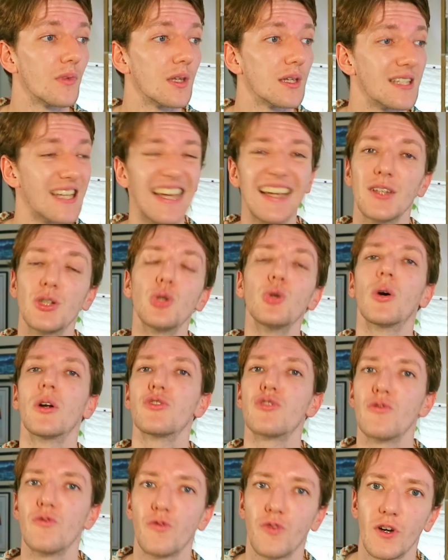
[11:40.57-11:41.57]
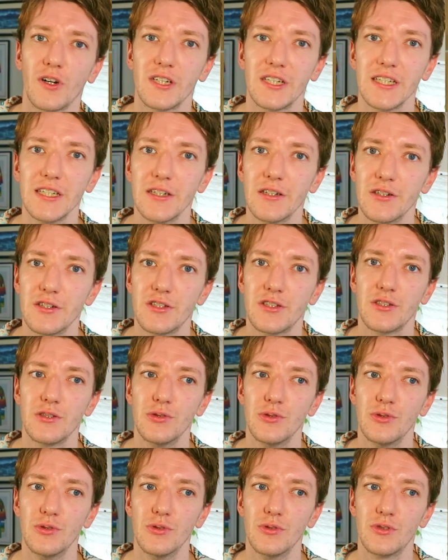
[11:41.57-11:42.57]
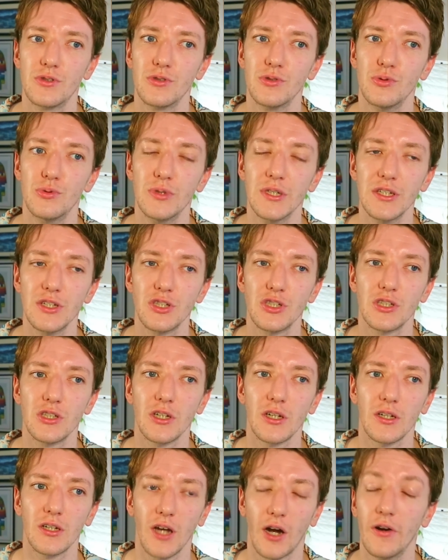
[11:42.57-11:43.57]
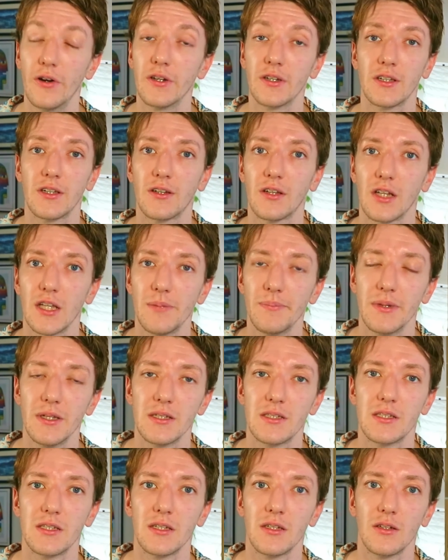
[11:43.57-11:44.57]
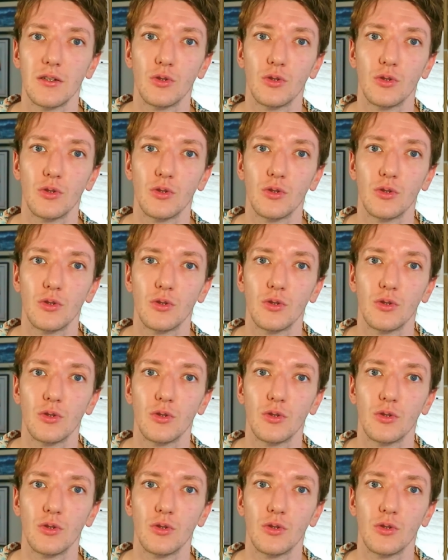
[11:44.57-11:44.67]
take 240 years to reach current climate